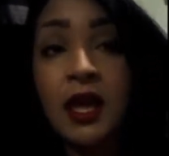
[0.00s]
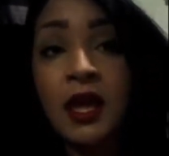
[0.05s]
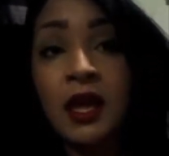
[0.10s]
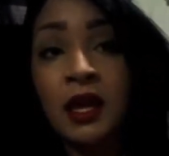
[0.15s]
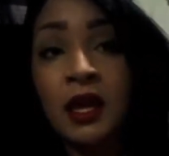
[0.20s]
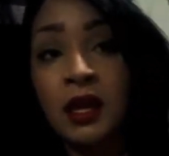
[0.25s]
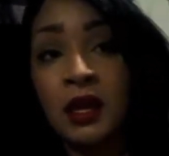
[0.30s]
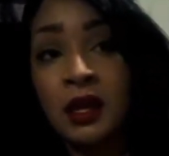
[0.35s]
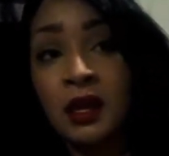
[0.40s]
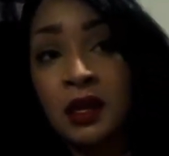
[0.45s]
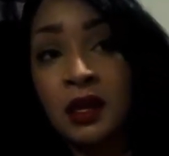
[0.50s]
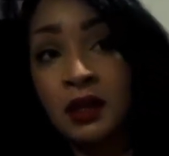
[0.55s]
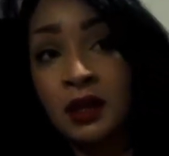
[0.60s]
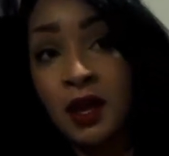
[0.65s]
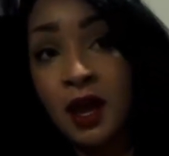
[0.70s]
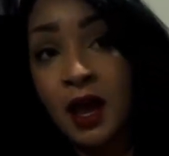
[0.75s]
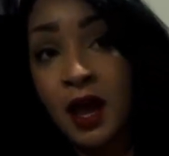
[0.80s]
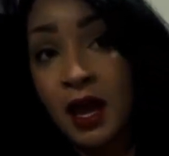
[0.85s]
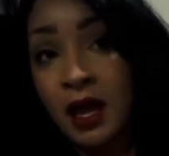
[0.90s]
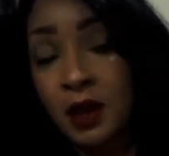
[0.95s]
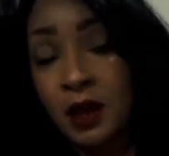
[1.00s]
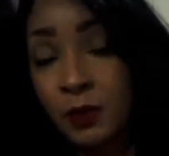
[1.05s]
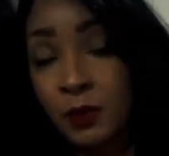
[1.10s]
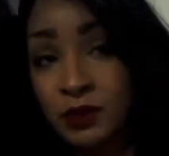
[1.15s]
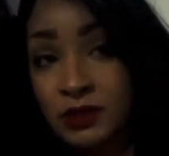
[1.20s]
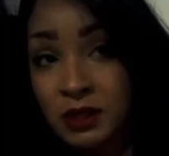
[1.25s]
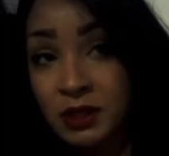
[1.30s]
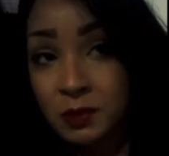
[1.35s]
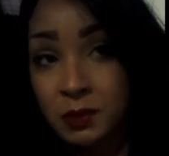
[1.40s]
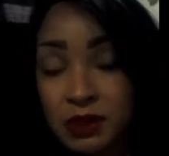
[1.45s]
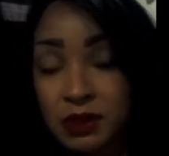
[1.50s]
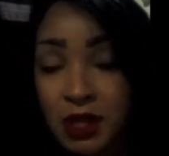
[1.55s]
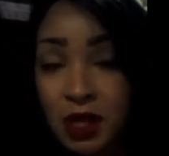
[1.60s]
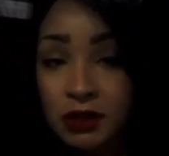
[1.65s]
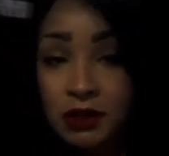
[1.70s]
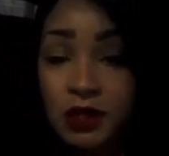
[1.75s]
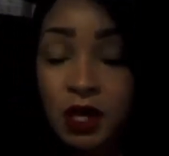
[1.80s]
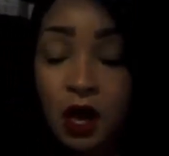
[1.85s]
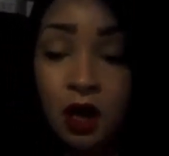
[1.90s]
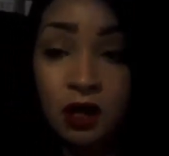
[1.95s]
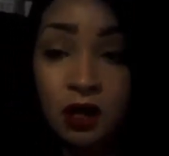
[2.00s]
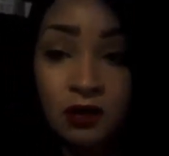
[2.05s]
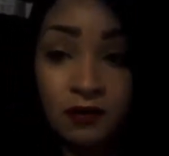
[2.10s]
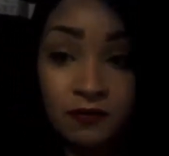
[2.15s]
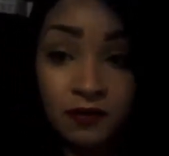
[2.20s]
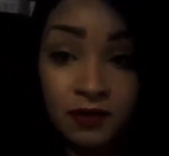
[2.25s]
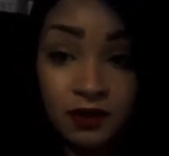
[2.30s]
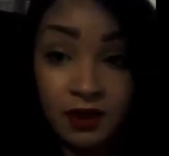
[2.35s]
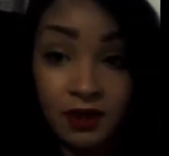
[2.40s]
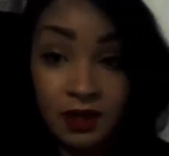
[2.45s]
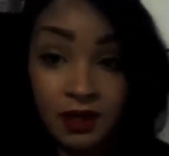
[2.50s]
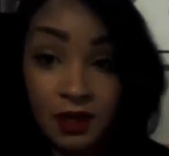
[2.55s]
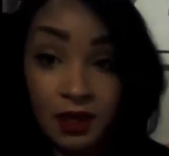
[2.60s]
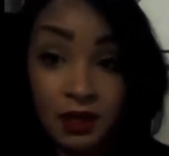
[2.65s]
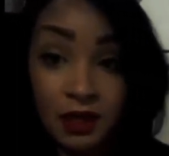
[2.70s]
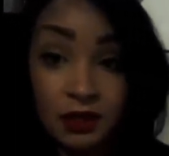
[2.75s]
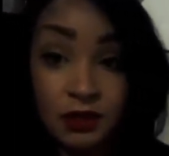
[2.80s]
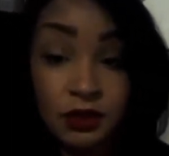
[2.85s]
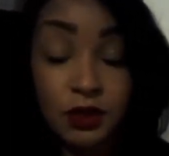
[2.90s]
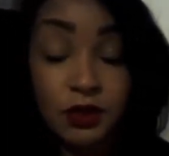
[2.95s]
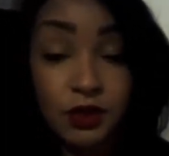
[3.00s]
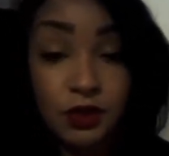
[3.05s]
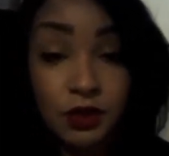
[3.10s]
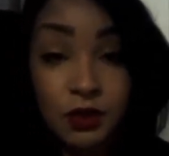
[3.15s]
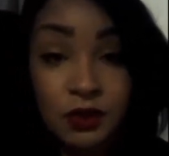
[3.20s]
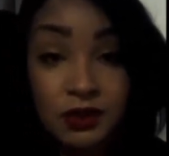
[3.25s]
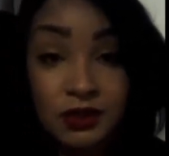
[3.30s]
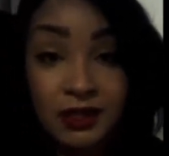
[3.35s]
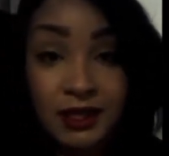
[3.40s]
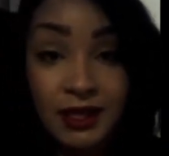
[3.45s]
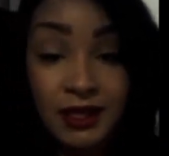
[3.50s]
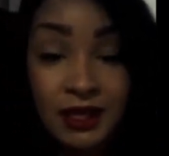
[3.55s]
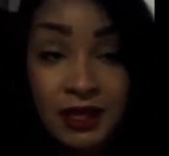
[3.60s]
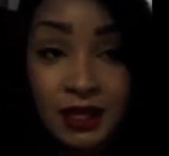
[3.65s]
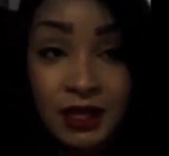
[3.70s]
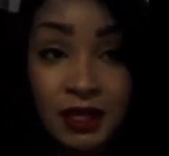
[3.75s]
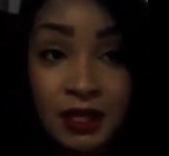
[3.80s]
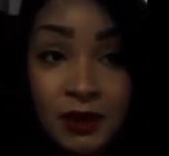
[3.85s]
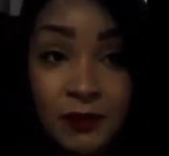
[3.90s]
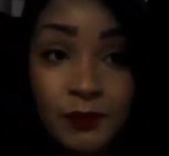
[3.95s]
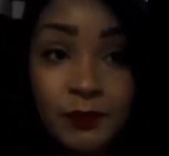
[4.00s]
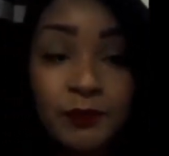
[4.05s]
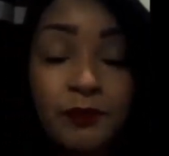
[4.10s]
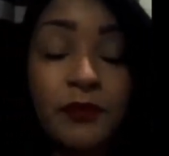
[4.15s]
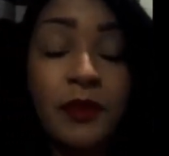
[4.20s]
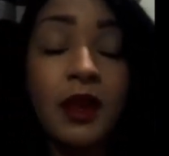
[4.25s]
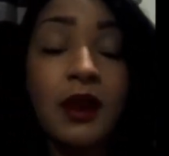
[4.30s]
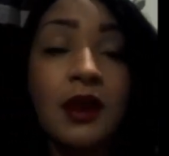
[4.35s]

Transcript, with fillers: and I was able to talk to all of the surgical team.